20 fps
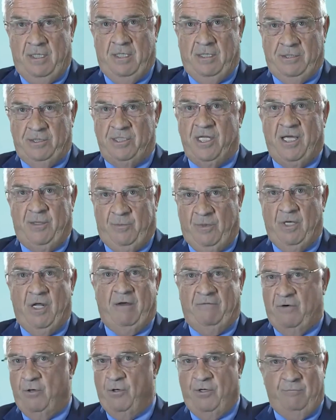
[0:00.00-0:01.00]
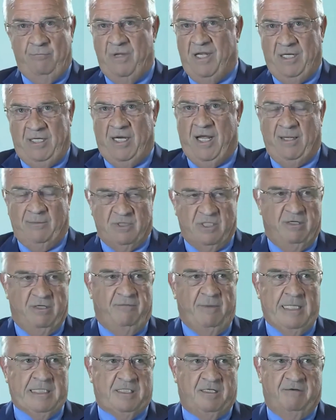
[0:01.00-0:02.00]
statement. I've heard it many times in
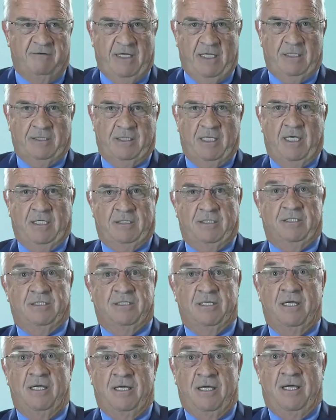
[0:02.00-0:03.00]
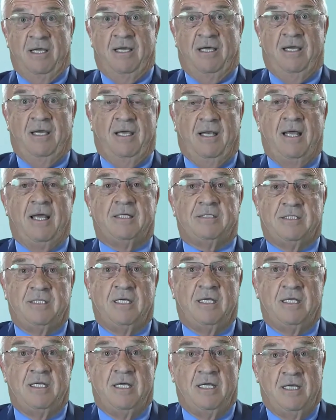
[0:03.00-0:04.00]
domestic violence cases. And I
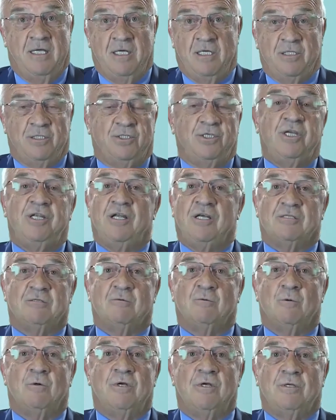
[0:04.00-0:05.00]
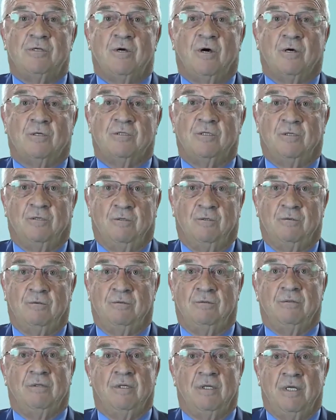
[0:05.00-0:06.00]
said, she doesn't want to talk to you.
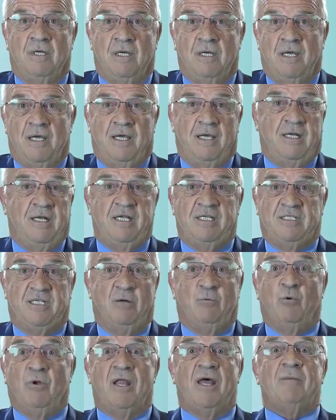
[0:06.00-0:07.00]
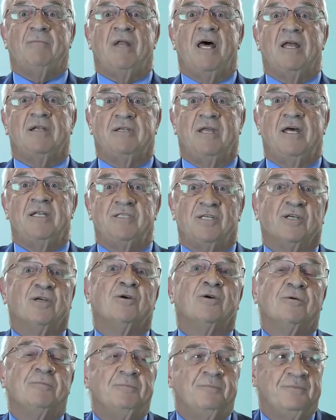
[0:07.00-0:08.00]
And he said, well, I'm not touching
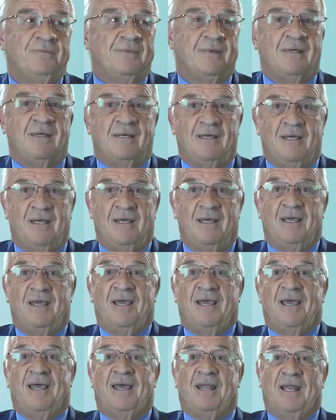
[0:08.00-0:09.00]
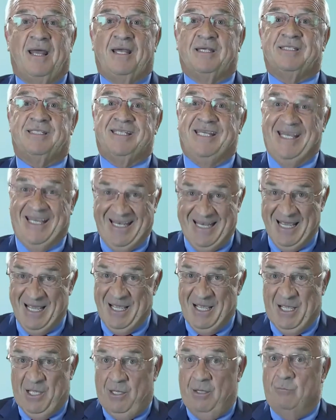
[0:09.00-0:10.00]
her. And I said,
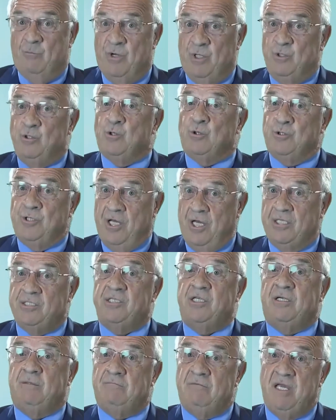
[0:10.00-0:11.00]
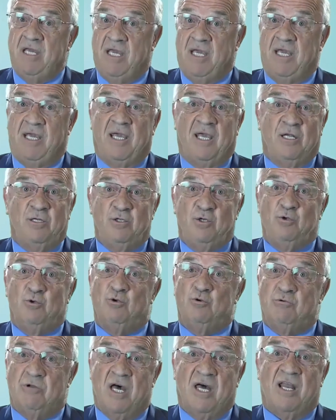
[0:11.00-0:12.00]
but you're touching me, and you
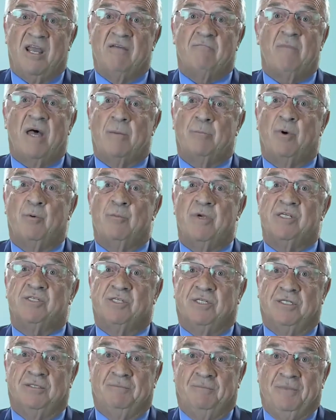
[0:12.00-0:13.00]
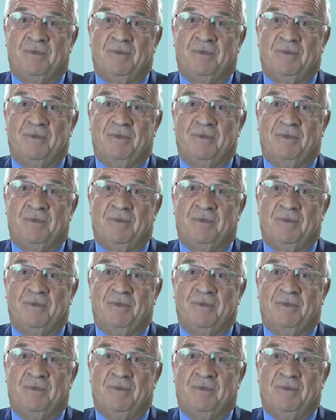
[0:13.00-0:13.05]
do not have my permission.